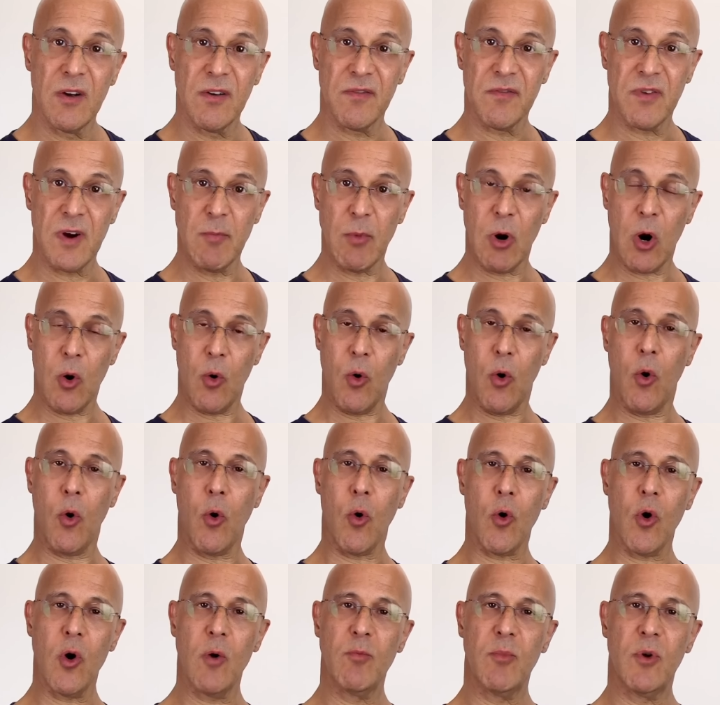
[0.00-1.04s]
from our
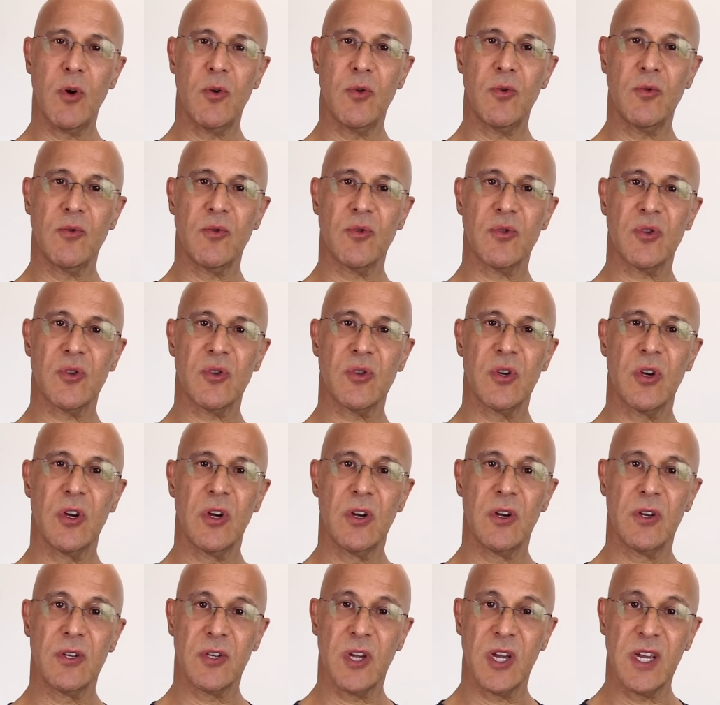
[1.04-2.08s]
hormones
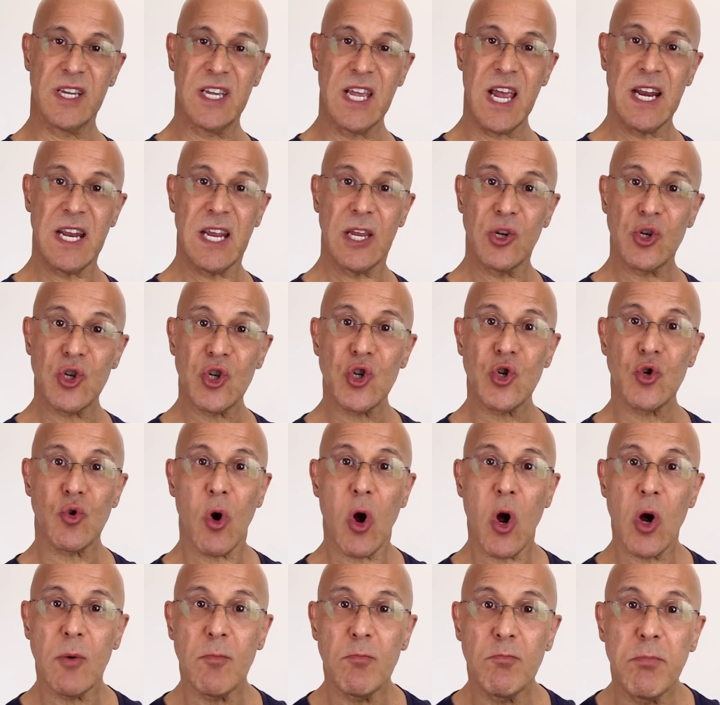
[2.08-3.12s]
to getting
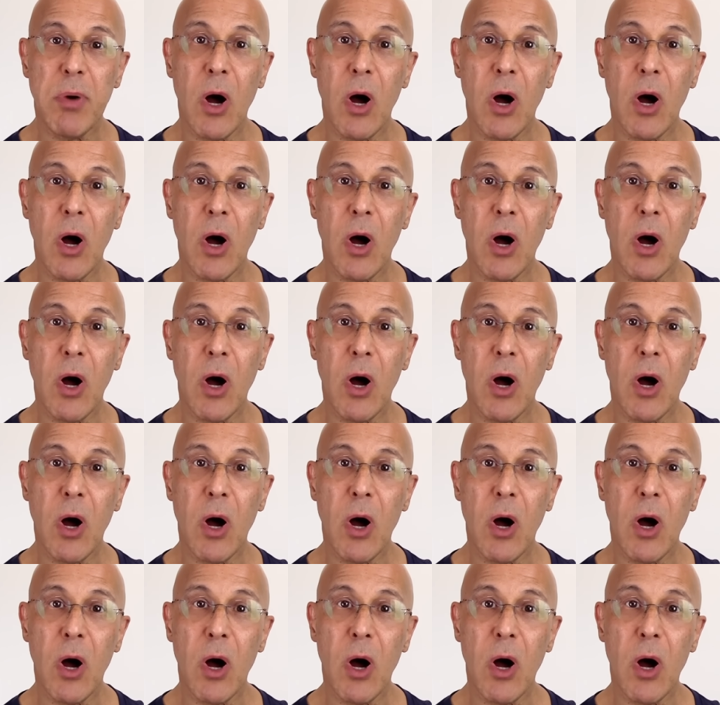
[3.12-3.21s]
strong